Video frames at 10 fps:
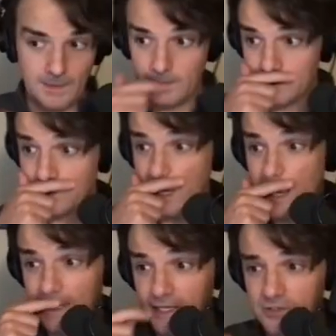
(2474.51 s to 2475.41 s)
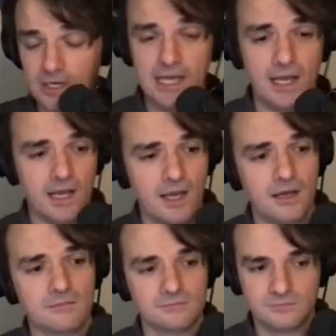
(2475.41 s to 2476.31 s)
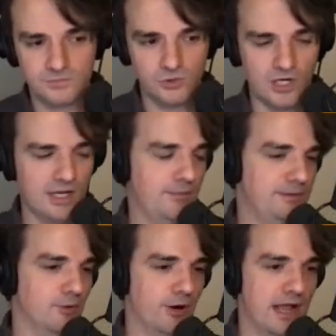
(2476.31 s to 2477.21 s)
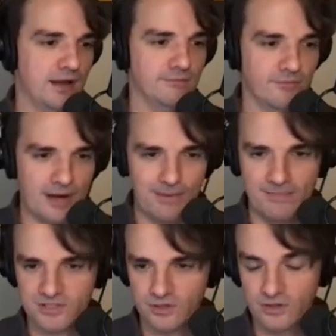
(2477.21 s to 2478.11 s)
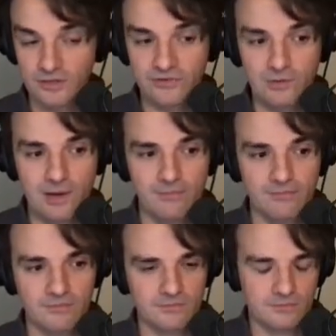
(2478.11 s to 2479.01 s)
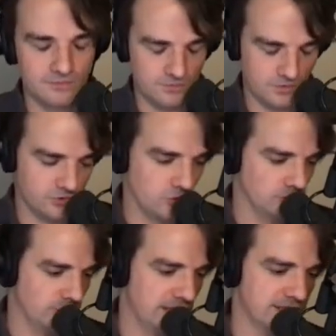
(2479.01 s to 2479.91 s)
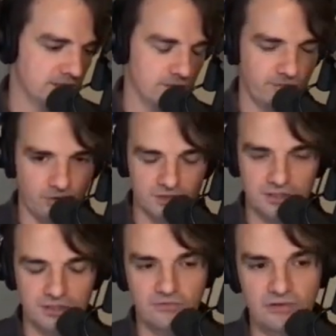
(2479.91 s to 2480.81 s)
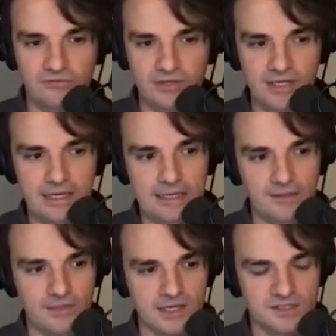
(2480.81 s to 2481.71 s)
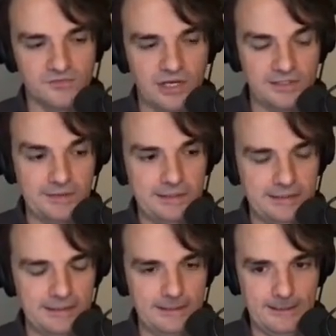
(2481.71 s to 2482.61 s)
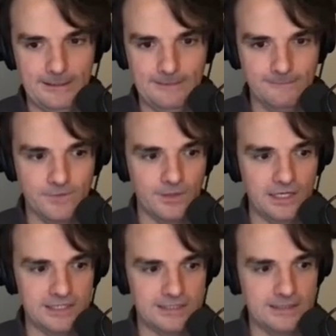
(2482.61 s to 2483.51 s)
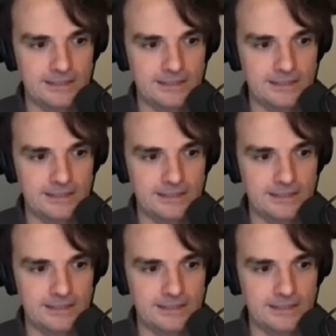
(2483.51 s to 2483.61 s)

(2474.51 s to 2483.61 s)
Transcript: So I'm just going to talk a bit more and wrap up. So if anyone wants to go to the next session, of course, feel free. Uh, thanks for attending, uh, nonetheless.